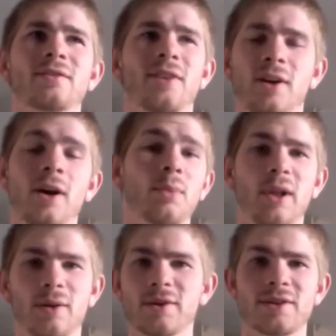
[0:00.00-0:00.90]
a couple
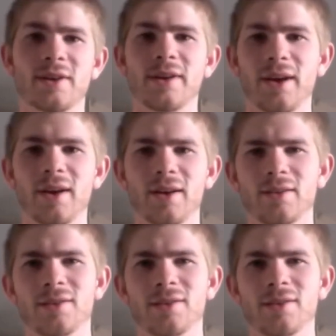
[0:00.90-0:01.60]
hours a day to